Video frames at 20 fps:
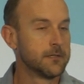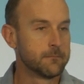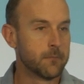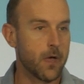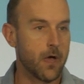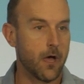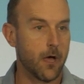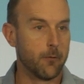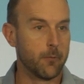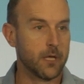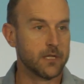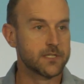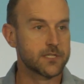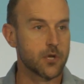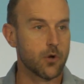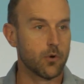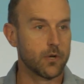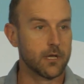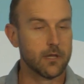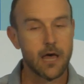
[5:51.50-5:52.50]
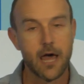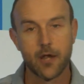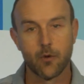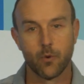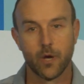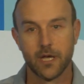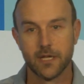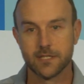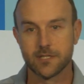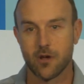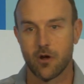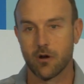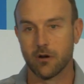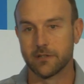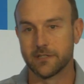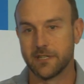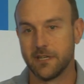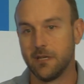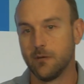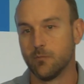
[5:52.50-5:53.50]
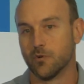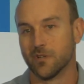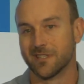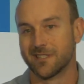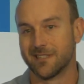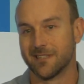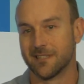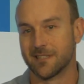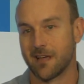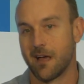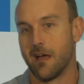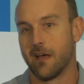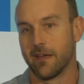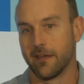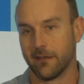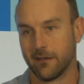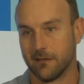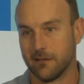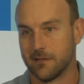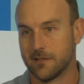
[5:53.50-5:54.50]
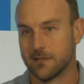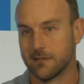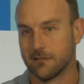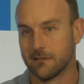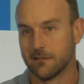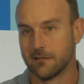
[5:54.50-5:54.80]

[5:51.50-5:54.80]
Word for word: Um, and so in a lot of ways, our team was designed